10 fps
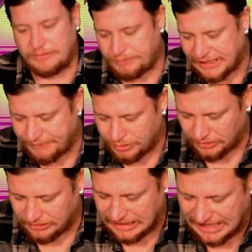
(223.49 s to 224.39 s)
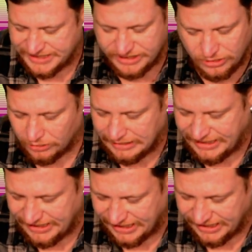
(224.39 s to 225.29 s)
on people, as it
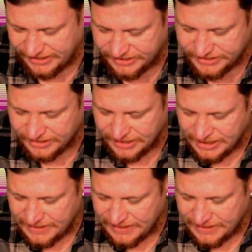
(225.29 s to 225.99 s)
already is.